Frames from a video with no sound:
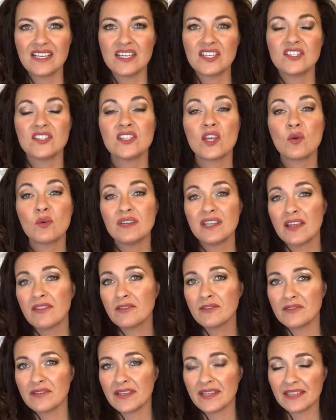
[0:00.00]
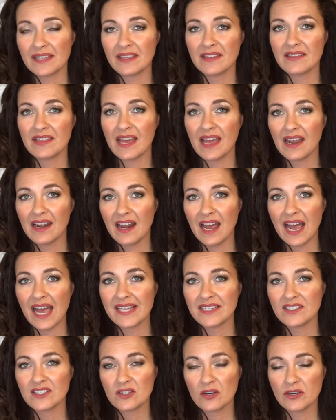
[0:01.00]
So another thing that
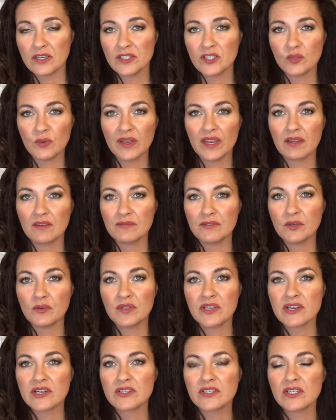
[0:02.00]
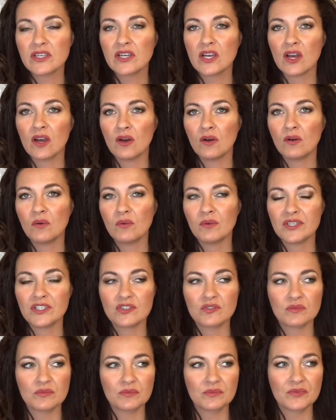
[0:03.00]
I started doing a few years ago,
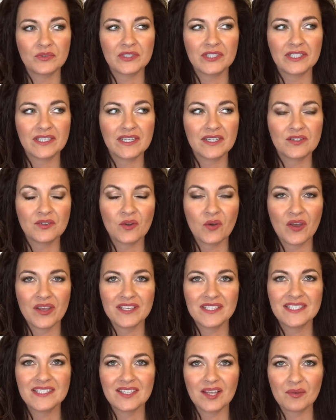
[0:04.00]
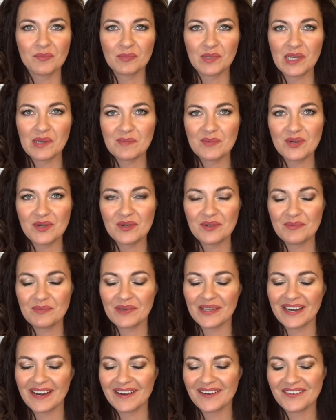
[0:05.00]
which really annoys some people,
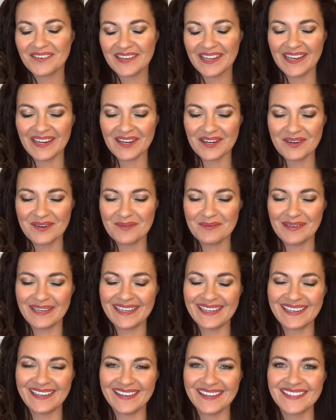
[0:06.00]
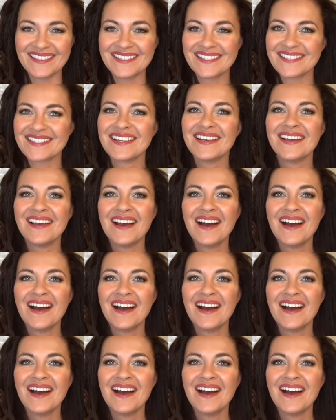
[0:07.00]
but I don't care because